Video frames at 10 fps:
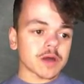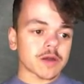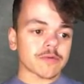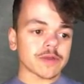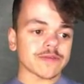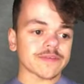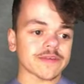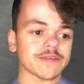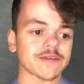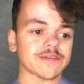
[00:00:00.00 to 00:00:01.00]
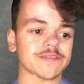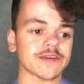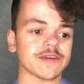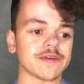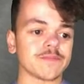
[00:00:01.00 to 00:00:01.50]
arenas and a
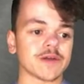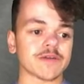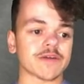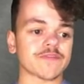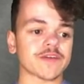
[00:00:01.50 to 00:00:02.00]
city in Minecraft,